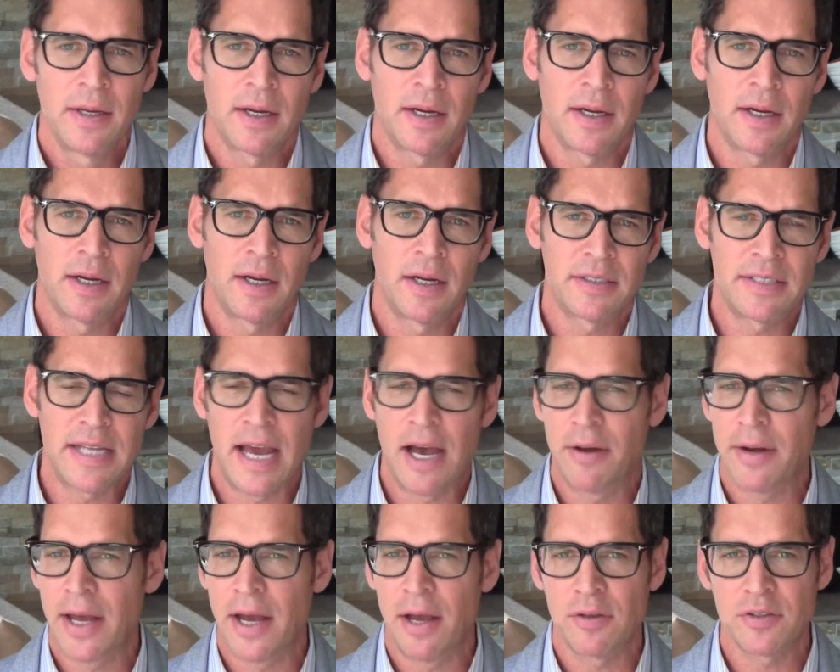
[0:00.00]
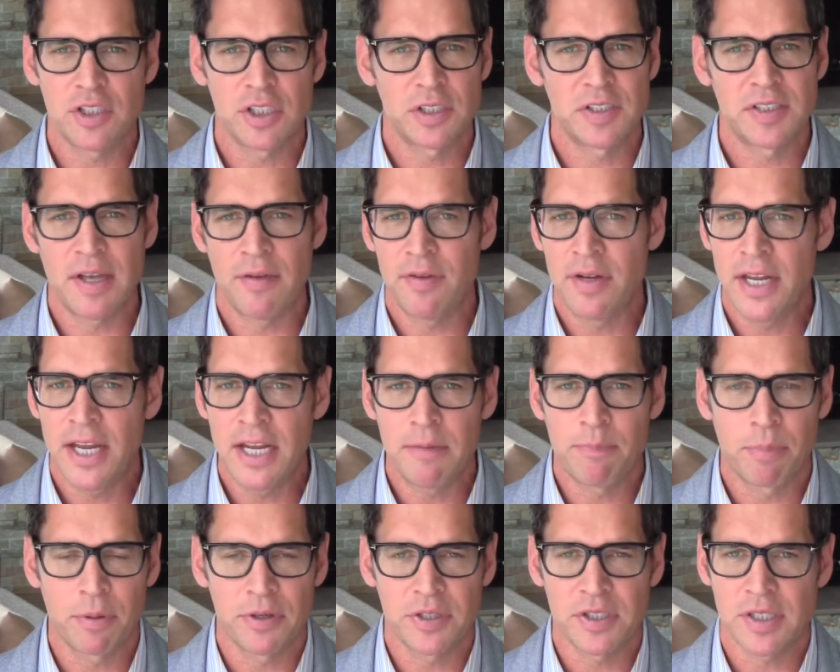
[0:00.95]
Uh, townhouses seven,
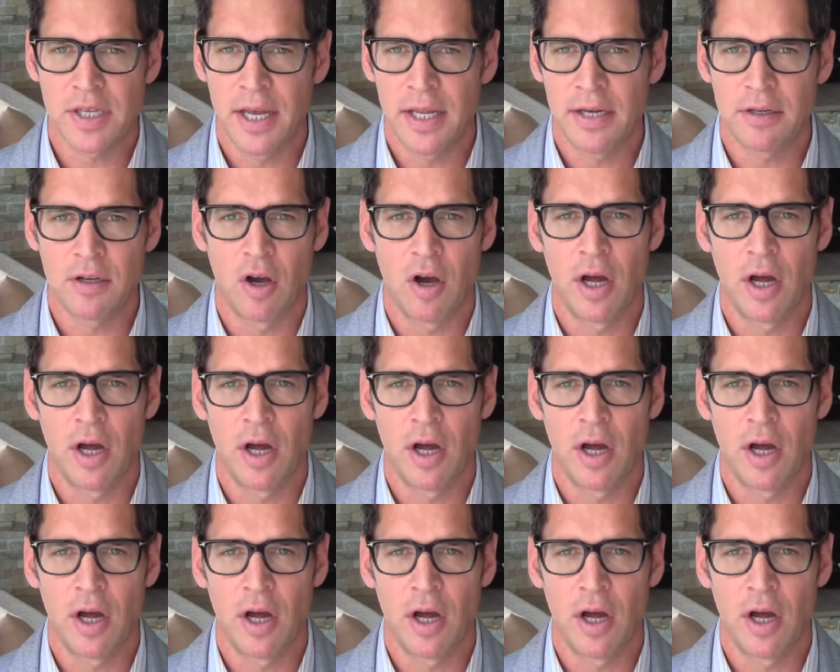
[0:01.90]
eight percent,